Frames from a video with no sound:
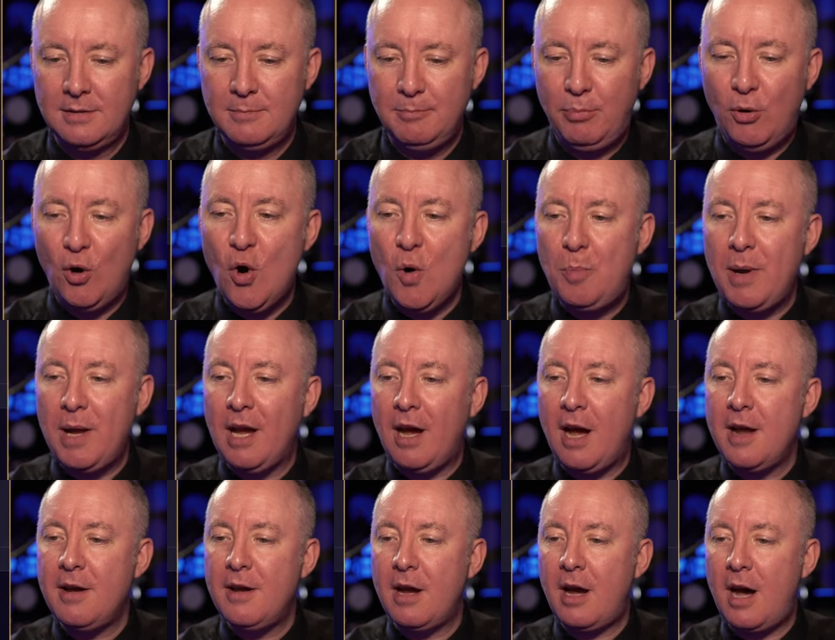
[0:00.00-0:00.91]
Paul B,
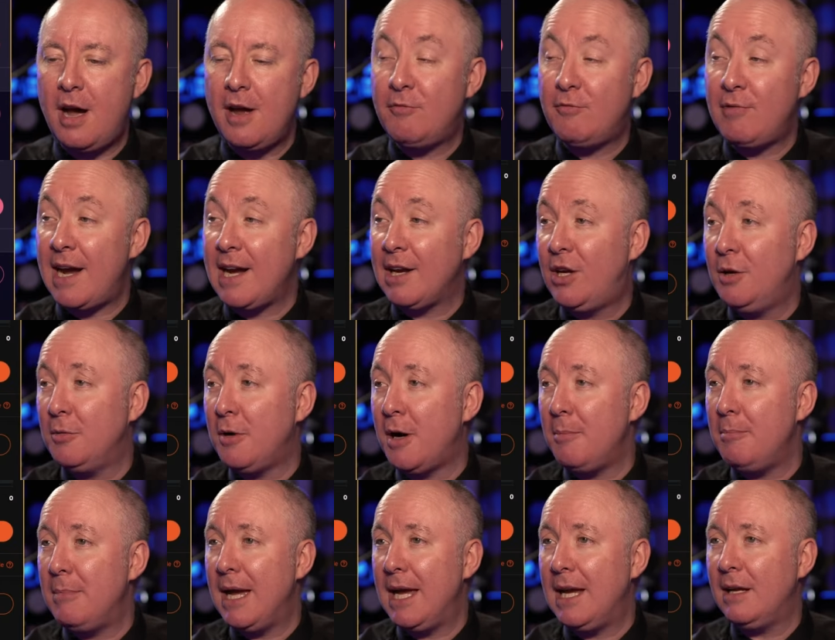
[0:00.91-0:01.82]
I'd I'd rank you
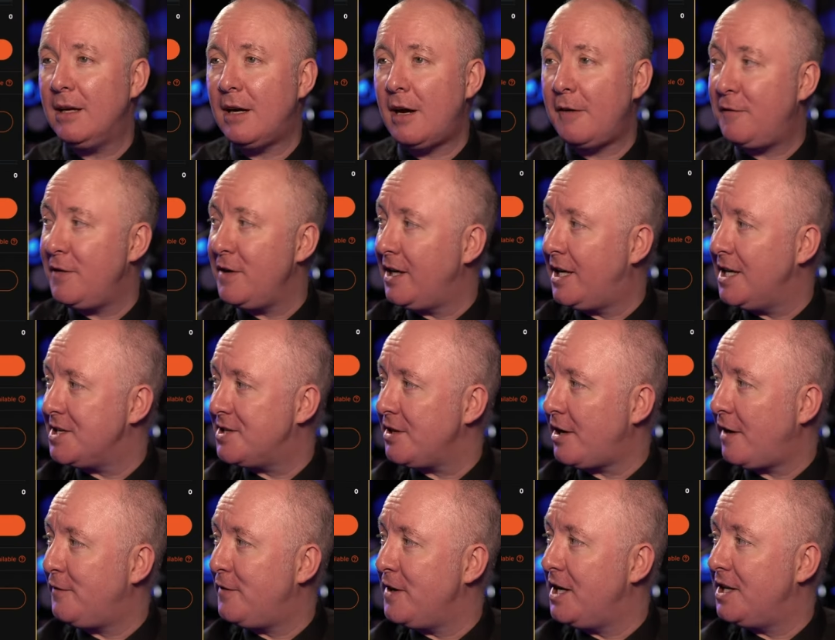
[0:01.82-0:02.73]
up, mate. I think it's
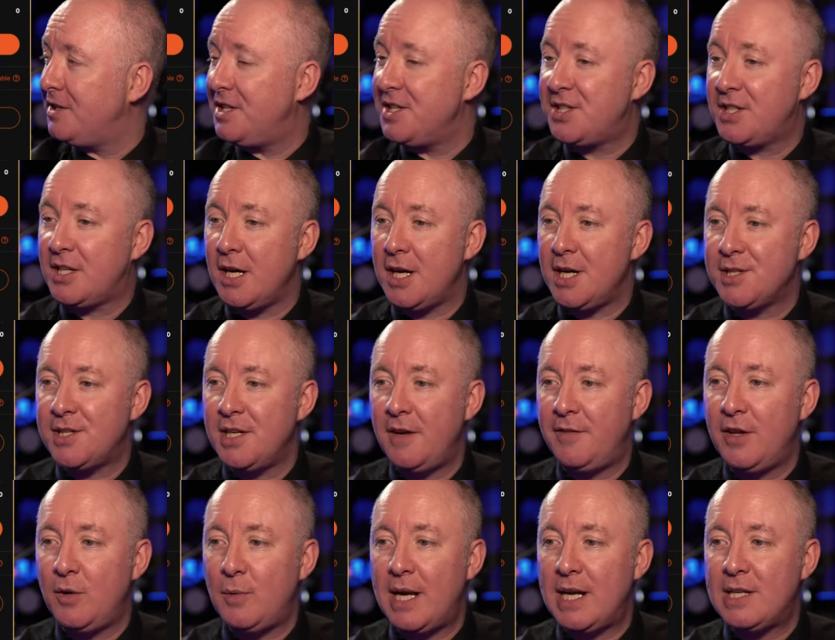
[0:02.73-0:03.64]
I think it's disgusting.
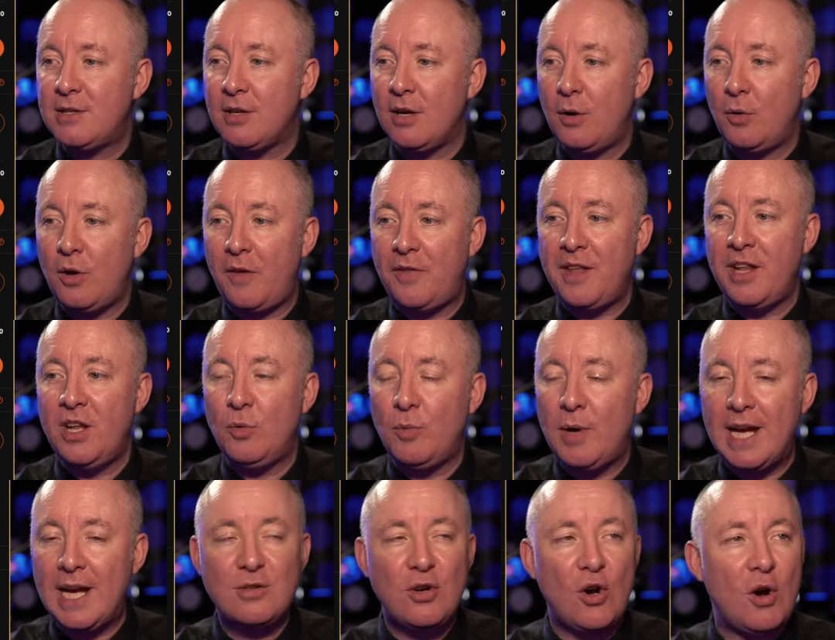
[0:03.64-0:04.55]
I think the way I think the
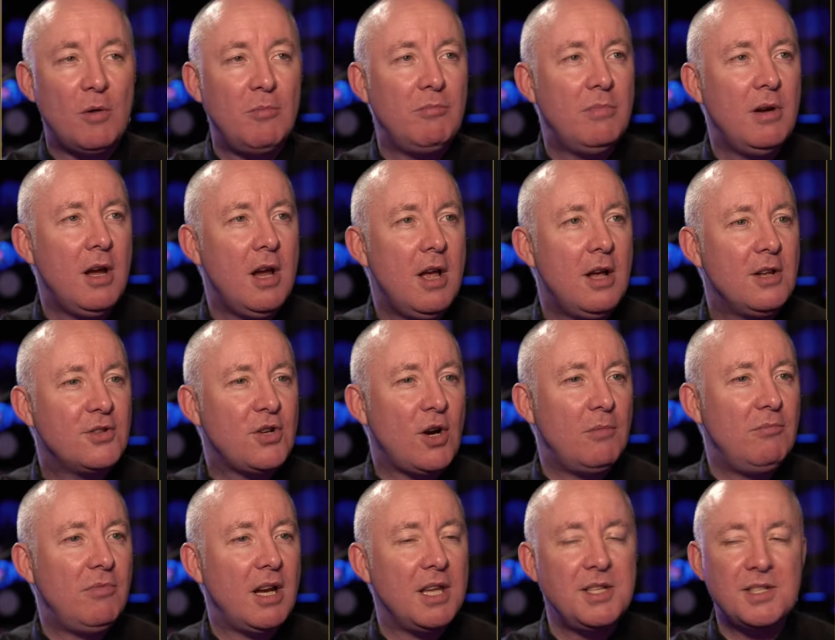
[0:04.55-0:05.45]
way Tom
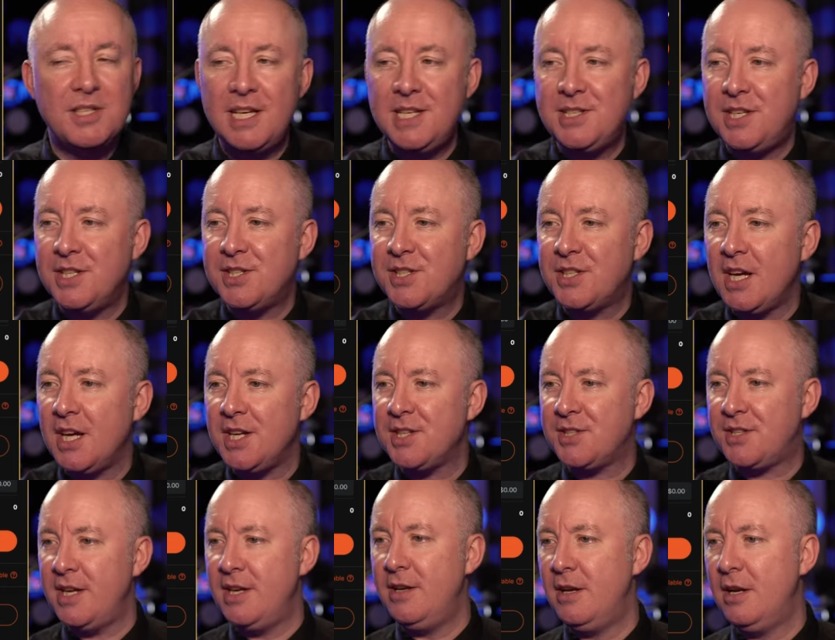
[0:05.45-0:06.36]
Tom runs it is
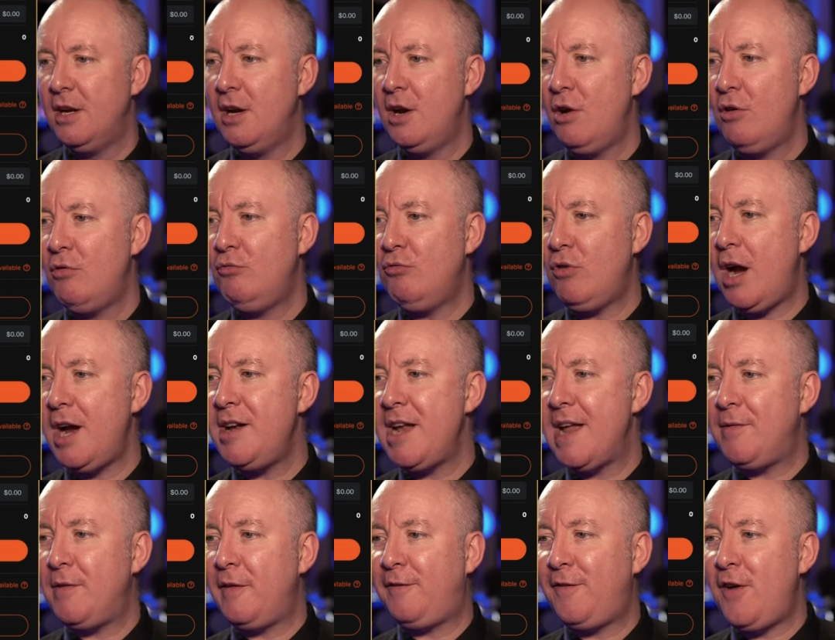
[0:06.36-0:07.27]
disgusting. Right,
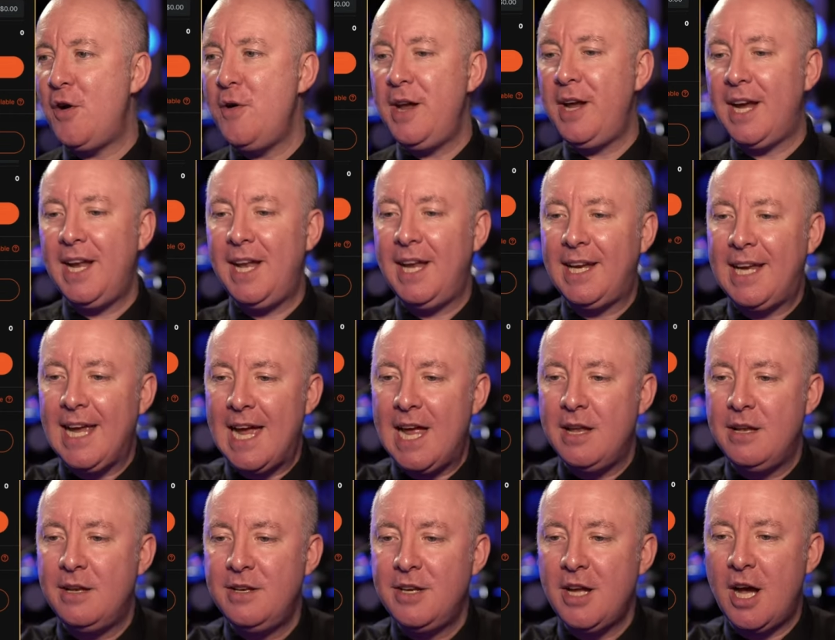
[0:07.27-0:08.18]
never phoning in
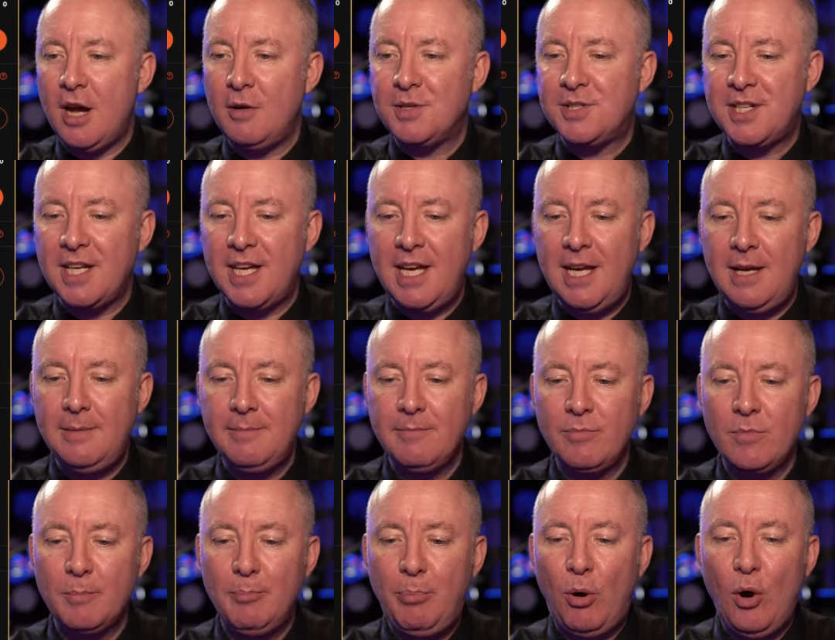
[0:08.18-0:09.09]
again. No, see,
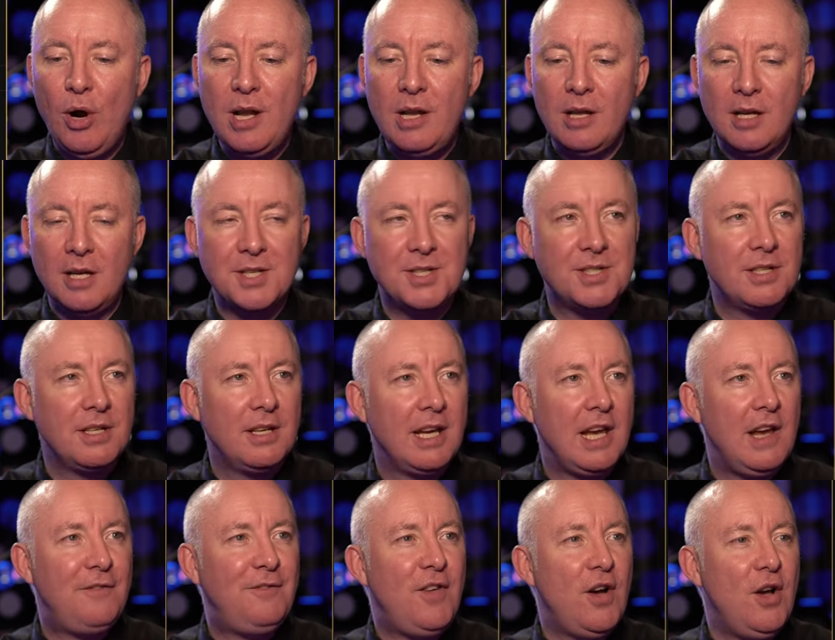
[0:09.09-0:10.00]
pointless.
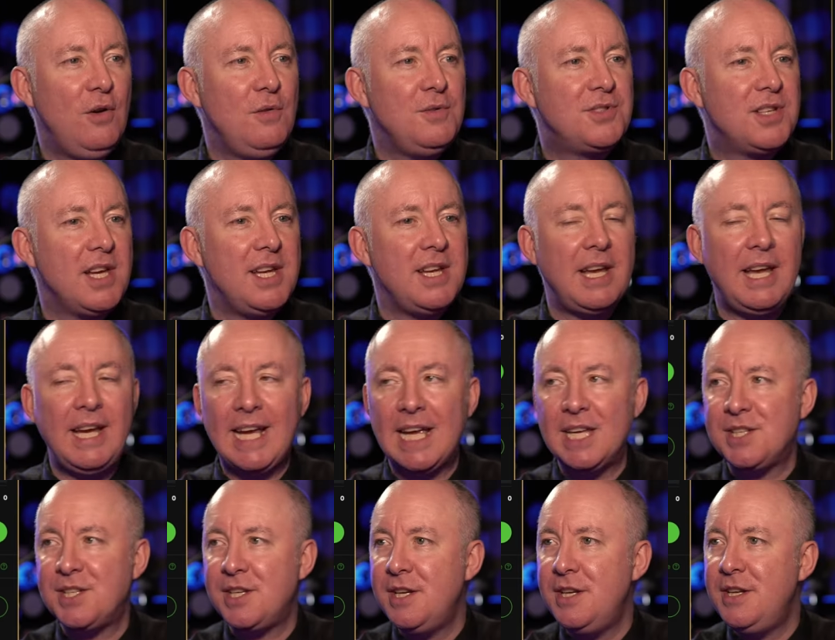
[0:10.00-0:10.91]
He phones in and he
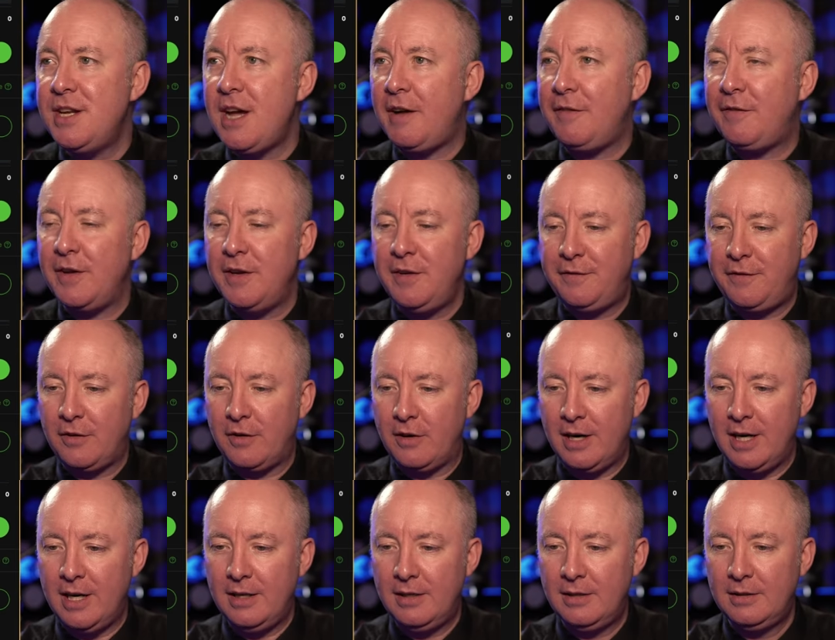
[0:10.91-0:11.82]
gets nothing
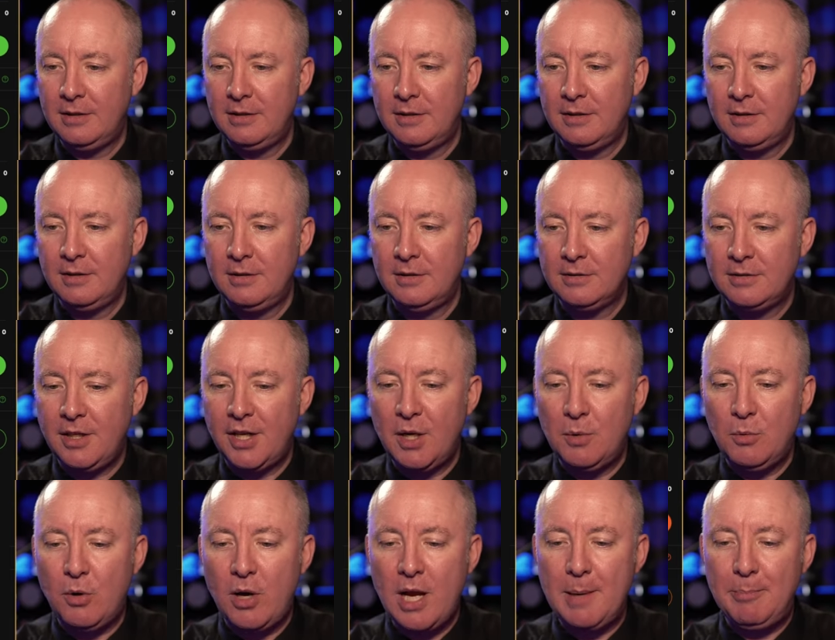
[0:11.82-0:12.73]
for it. Don't
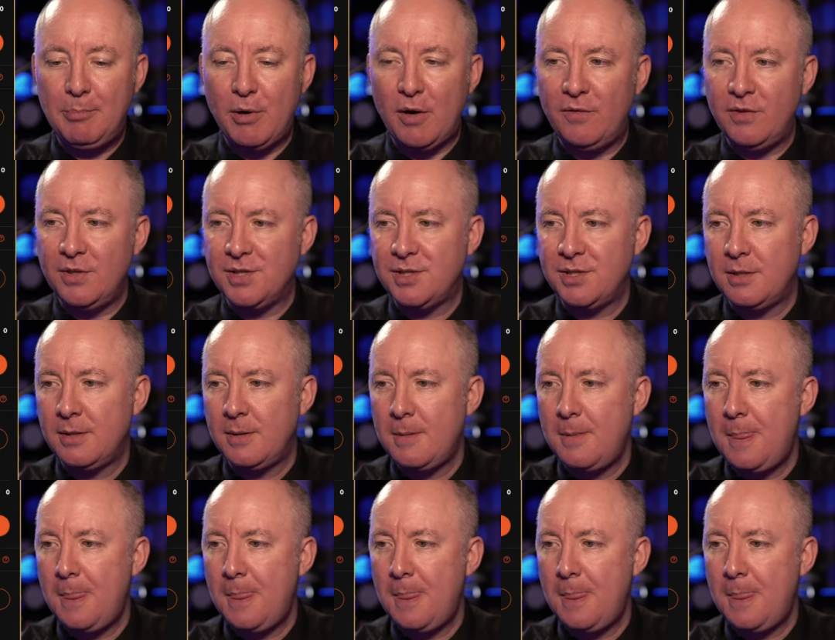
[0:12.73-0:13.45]
know why he bothers.